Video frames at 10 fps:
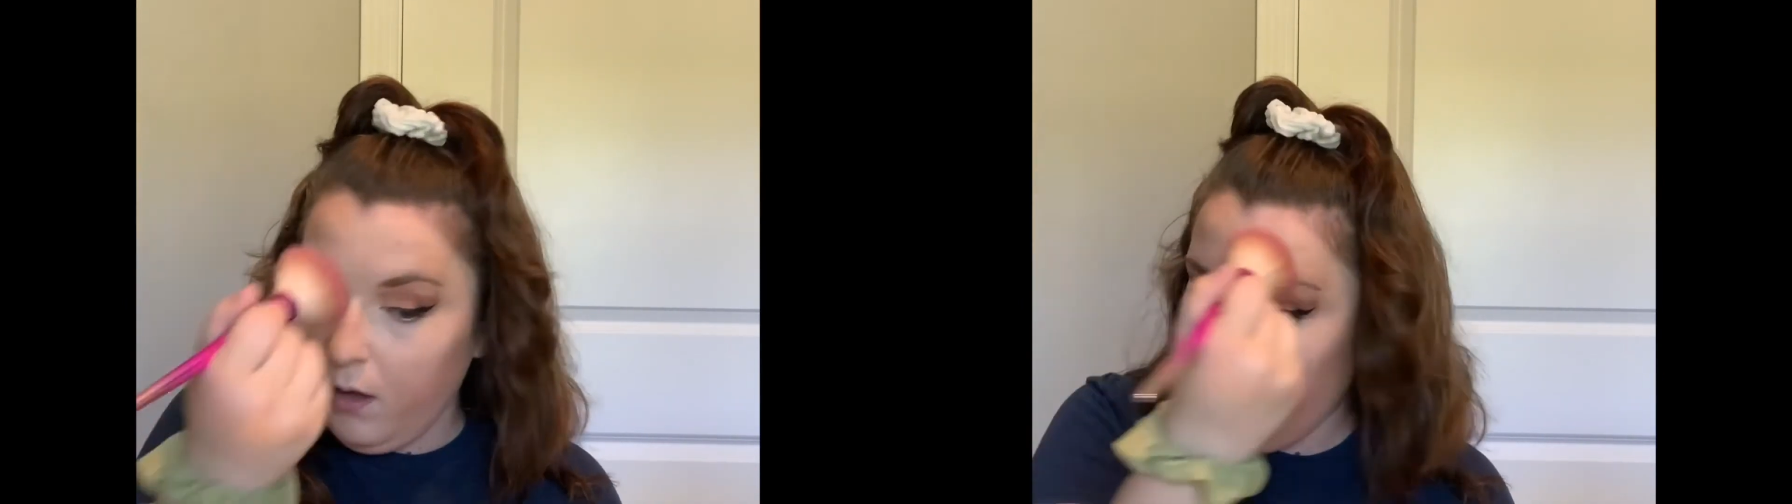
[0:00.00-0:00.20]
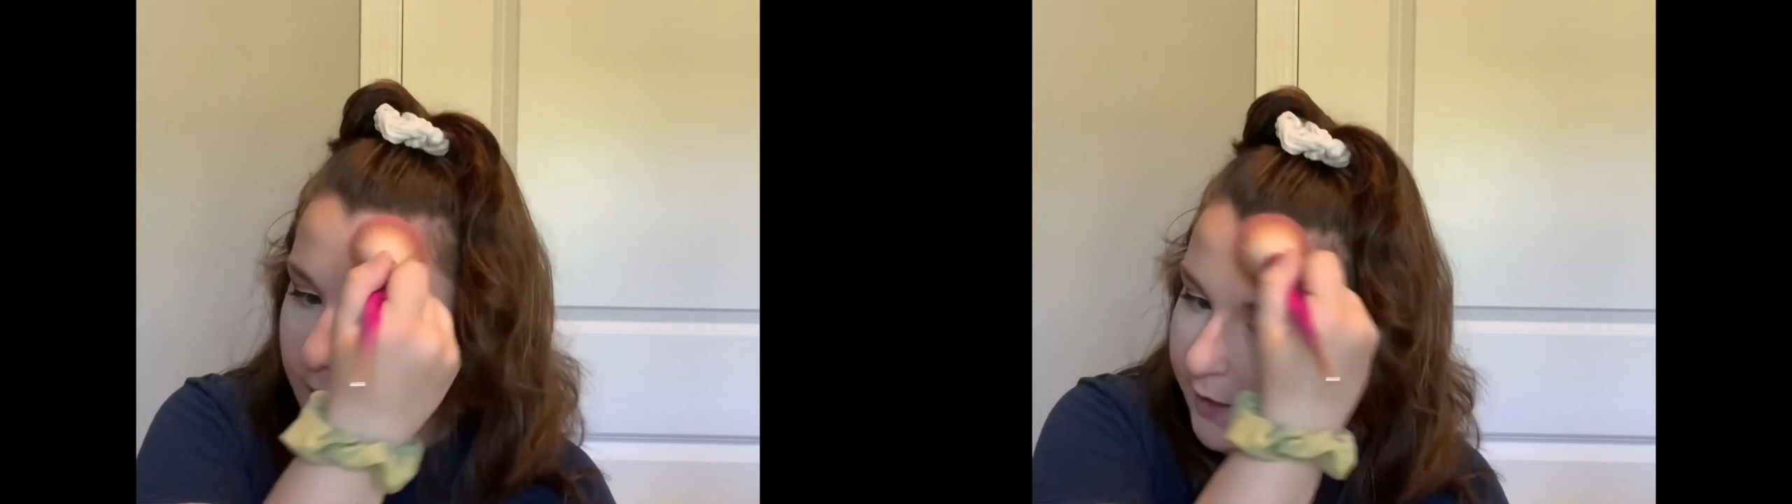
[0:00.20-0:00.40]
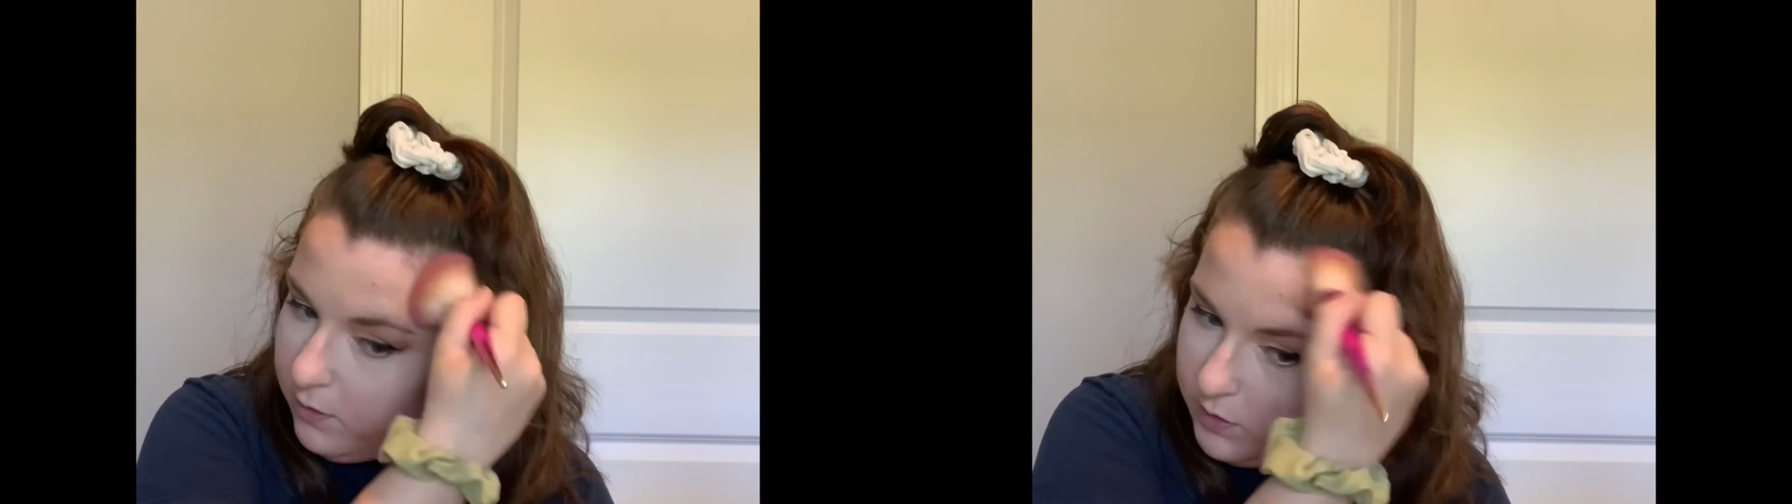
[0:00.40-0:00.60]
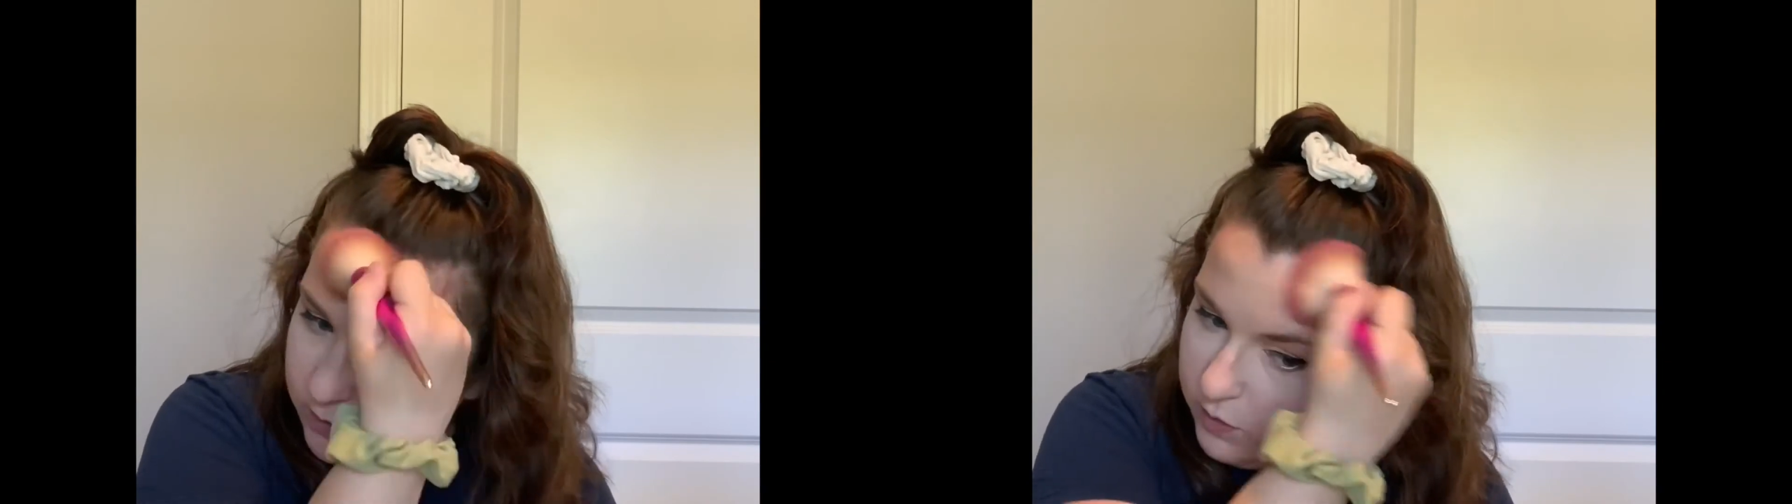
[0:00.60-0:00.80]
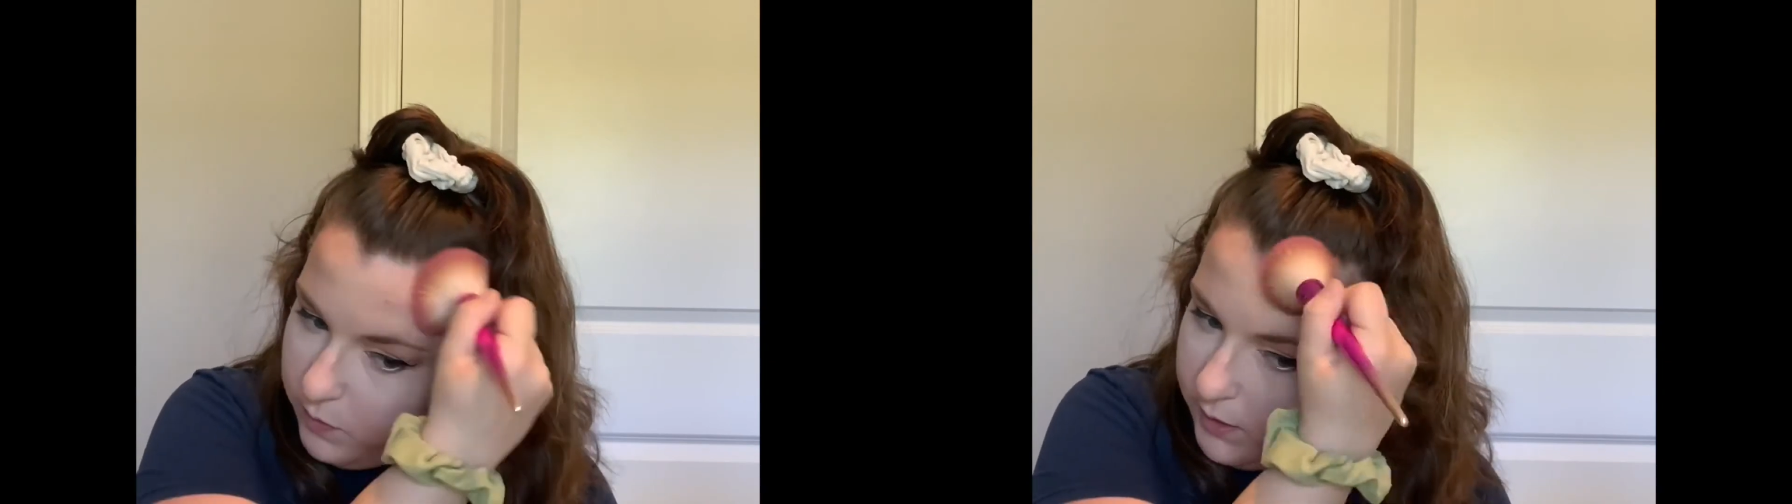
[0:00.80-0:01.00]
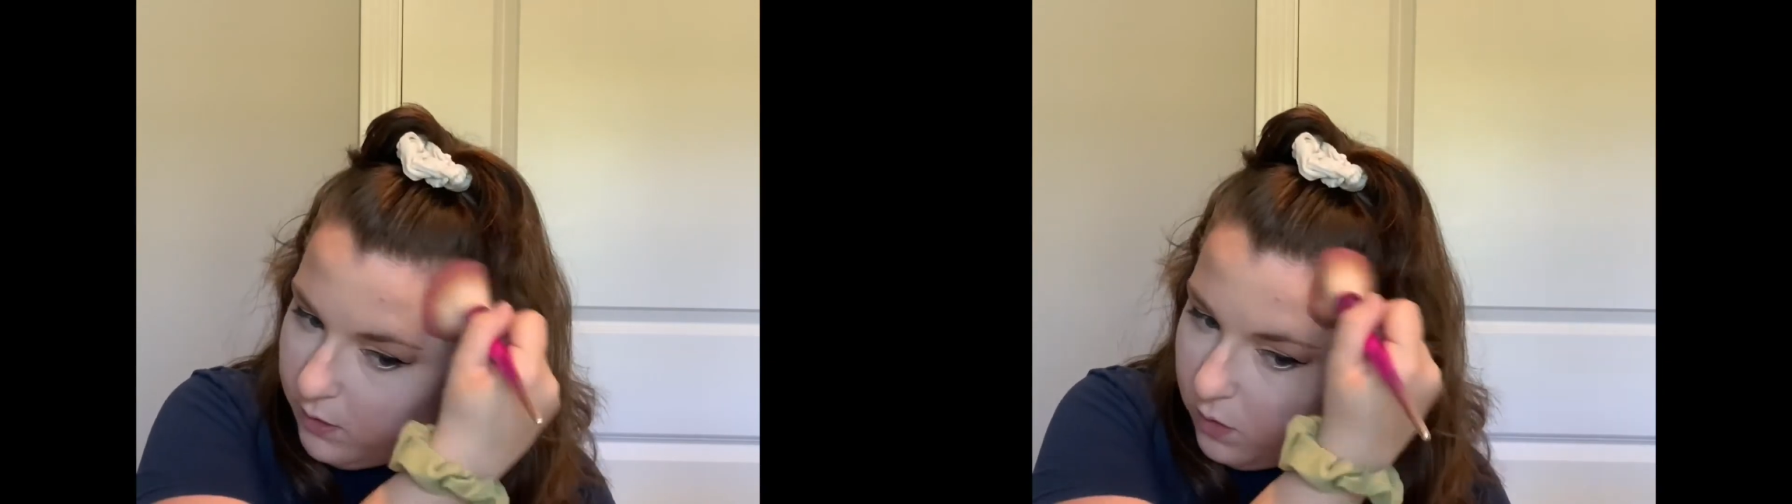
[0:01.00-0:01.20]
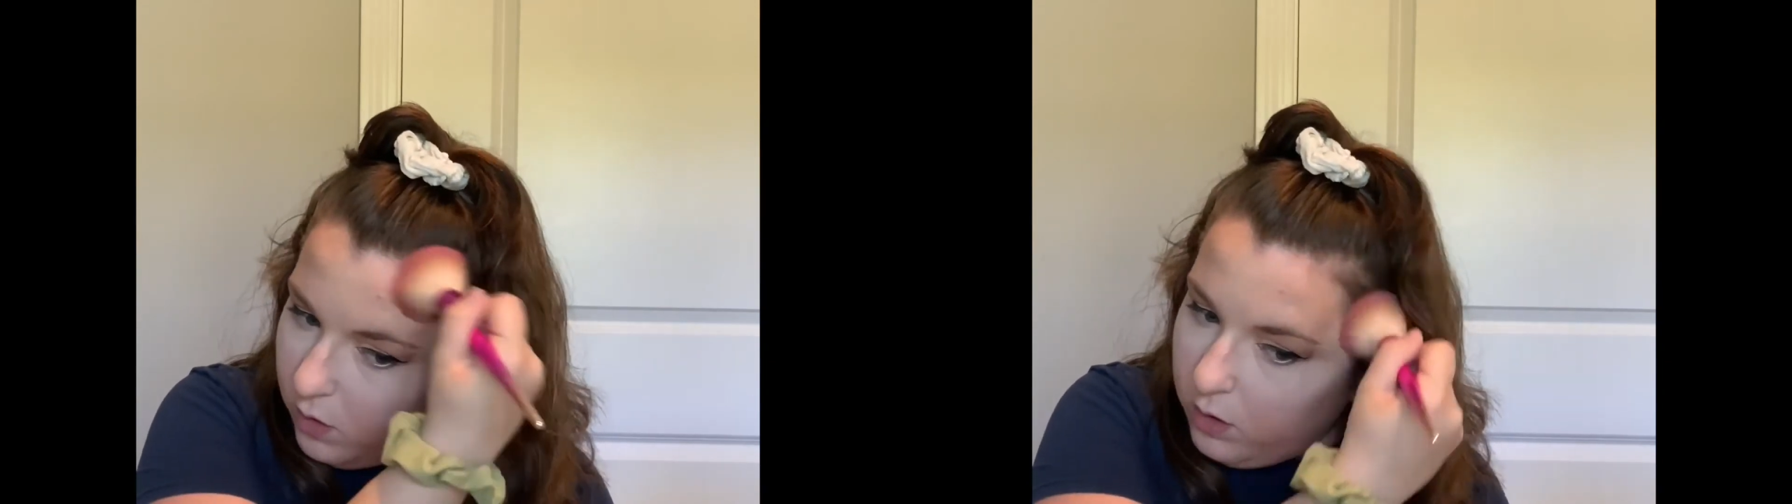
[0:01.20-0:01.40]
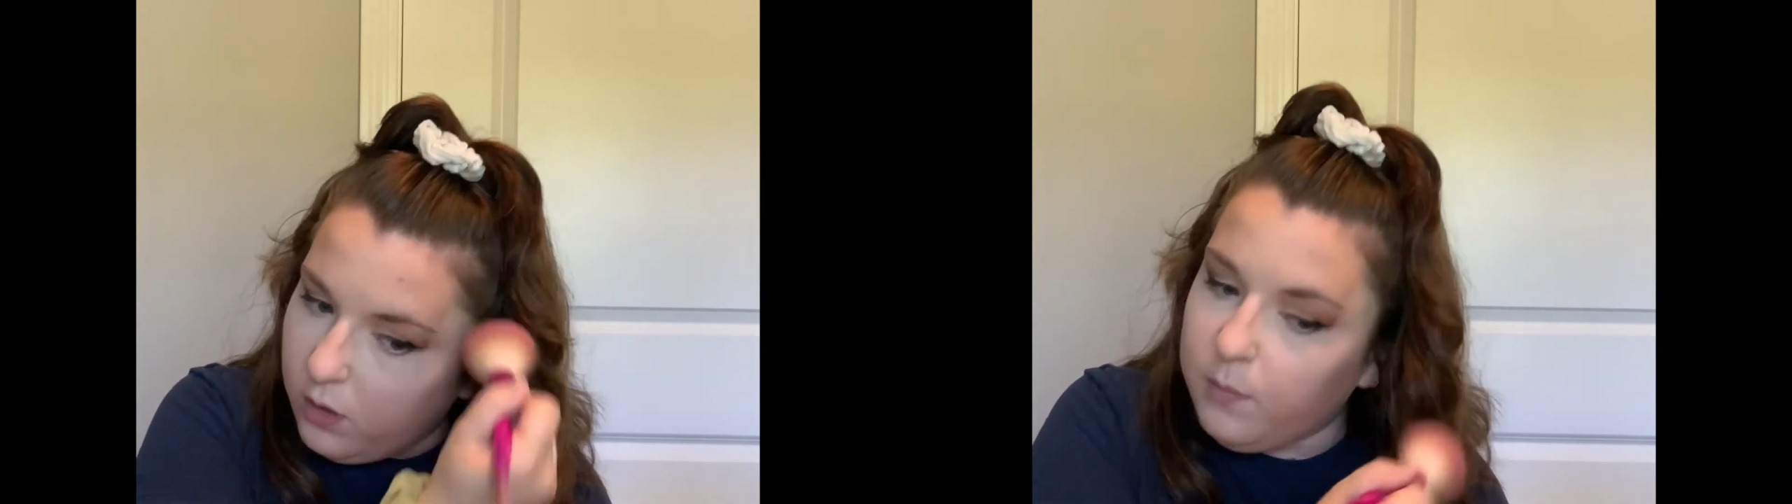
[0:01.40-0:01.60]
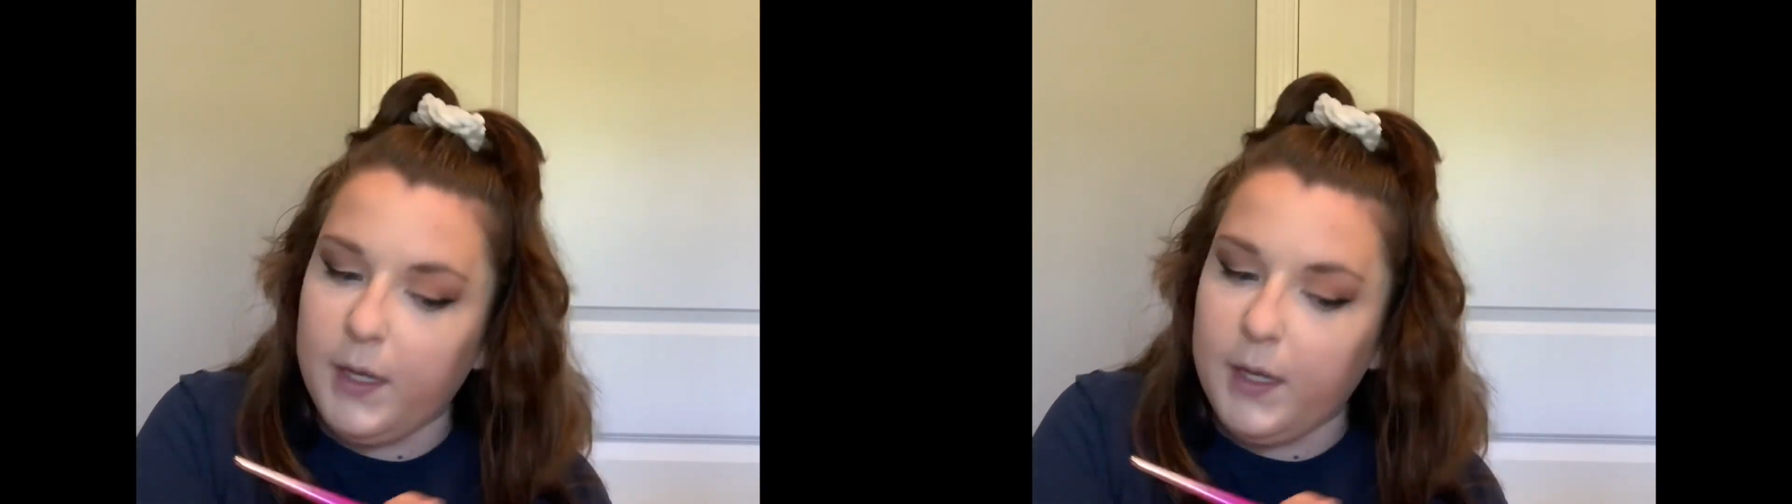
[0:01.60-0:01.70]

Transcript: I also do it along my